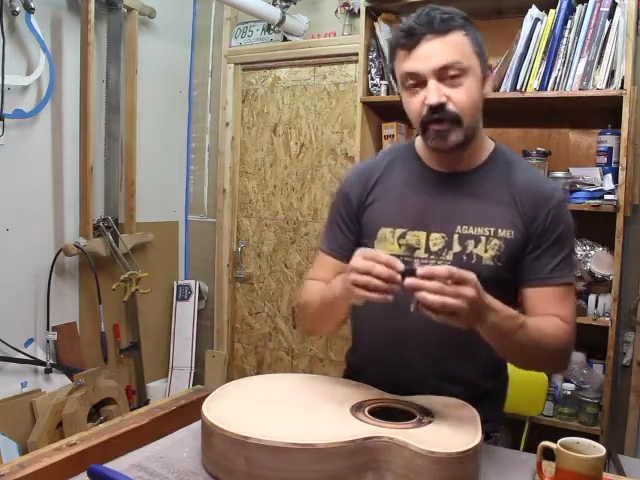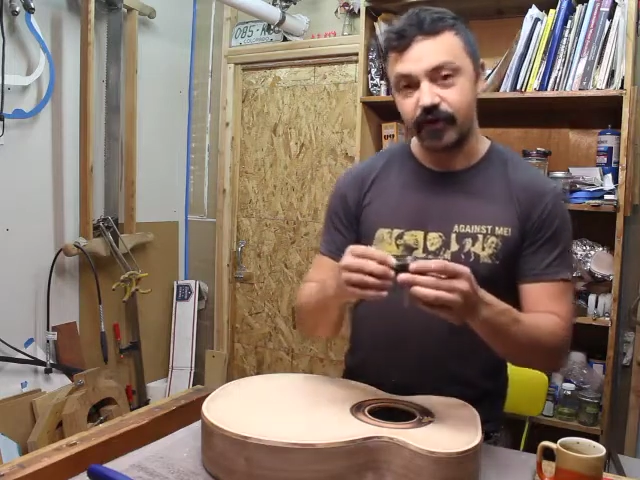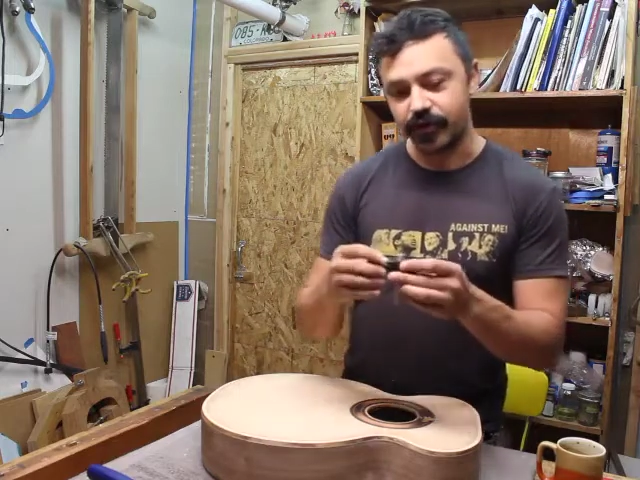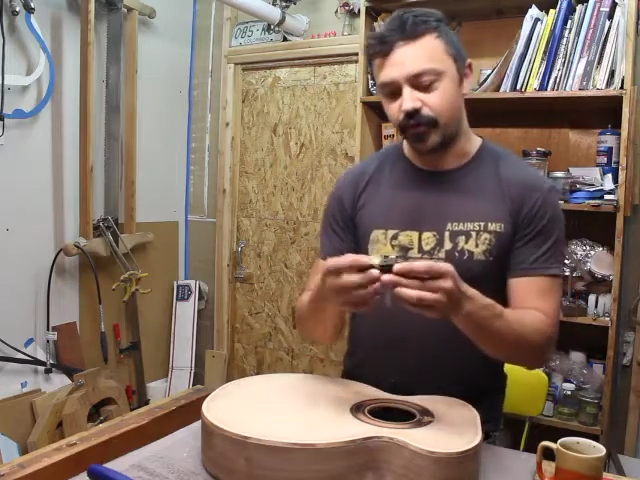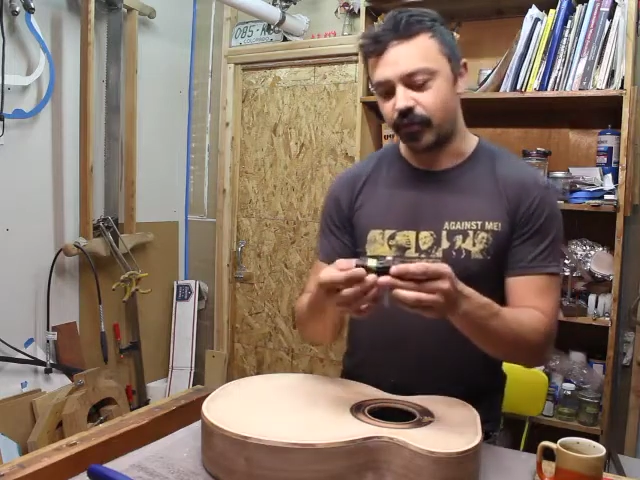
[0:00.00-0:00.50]

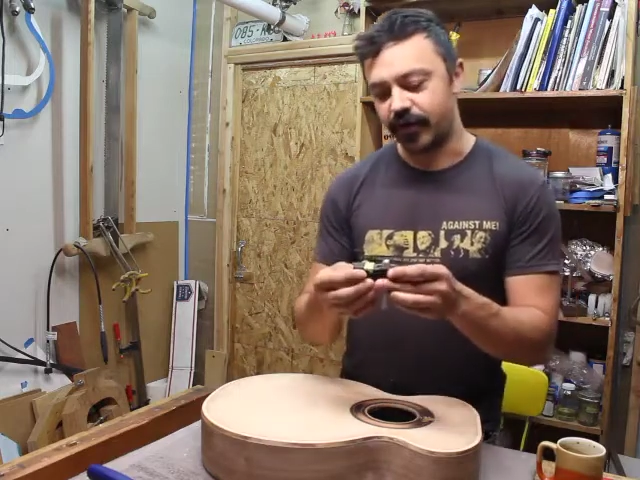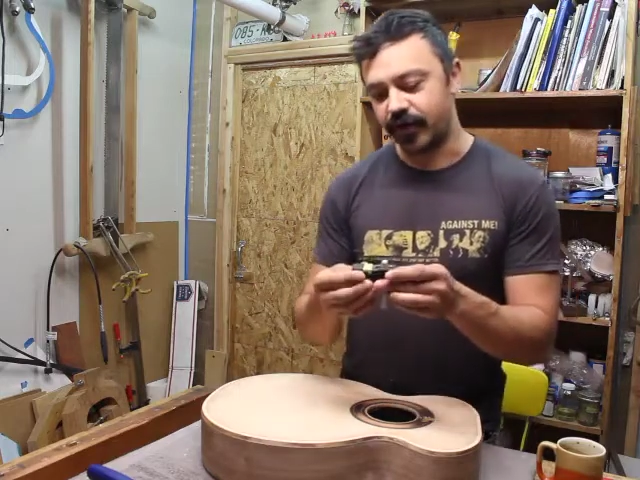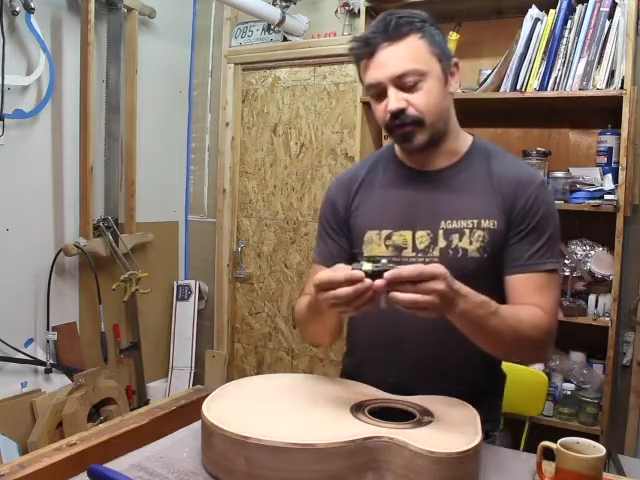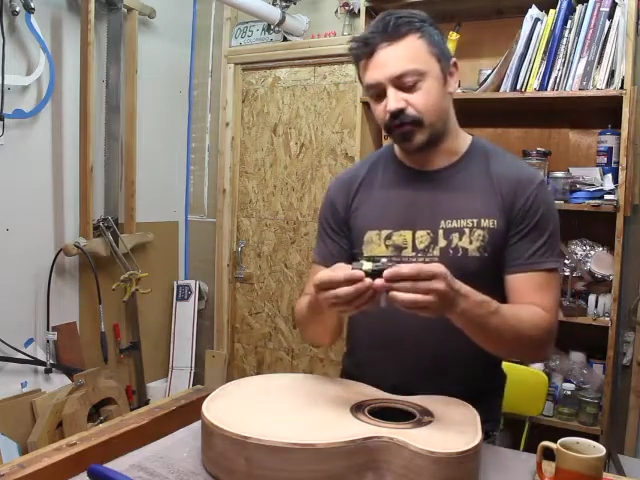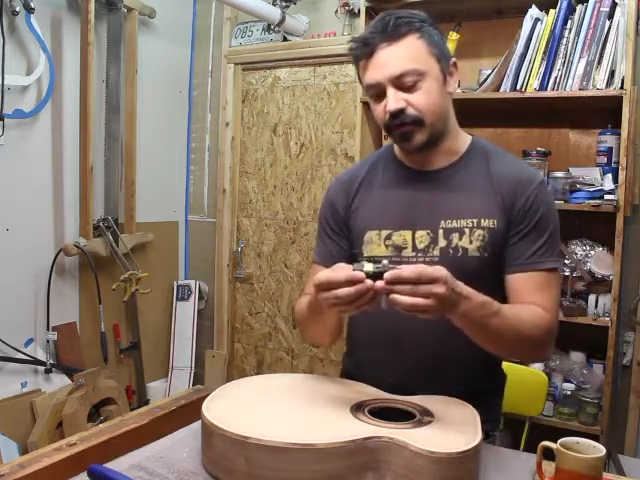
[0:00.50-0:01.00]
the
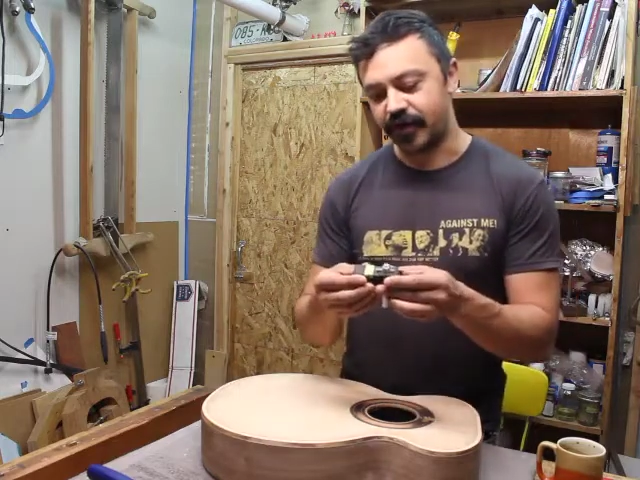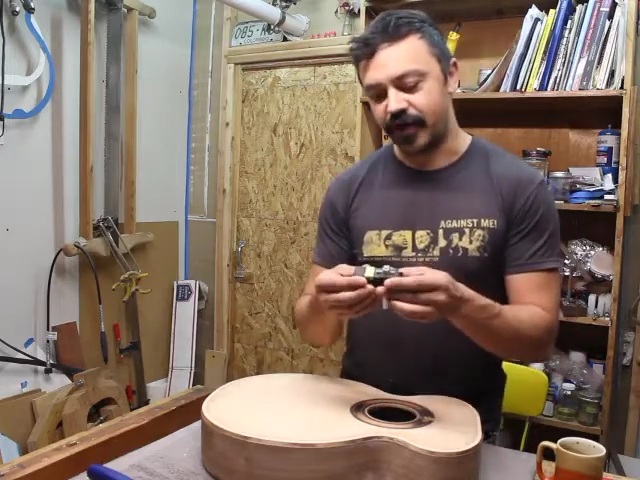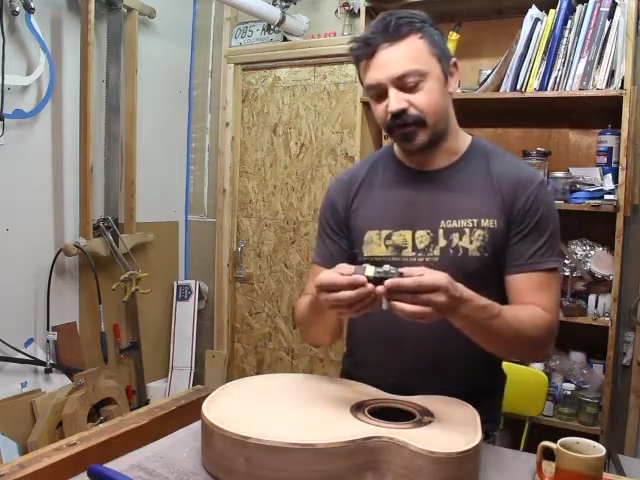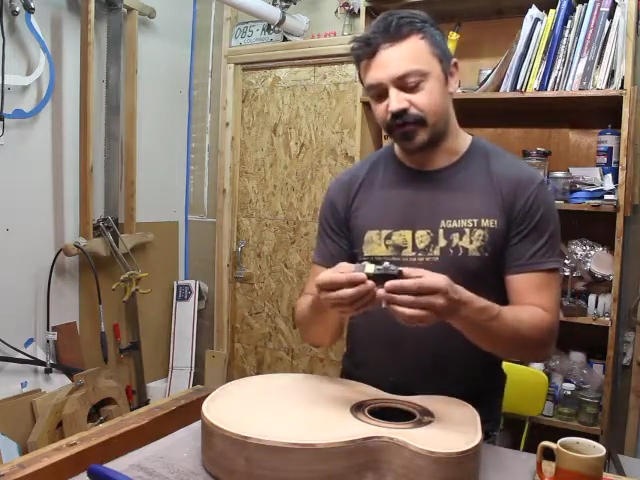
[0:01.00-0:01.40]
blade will tend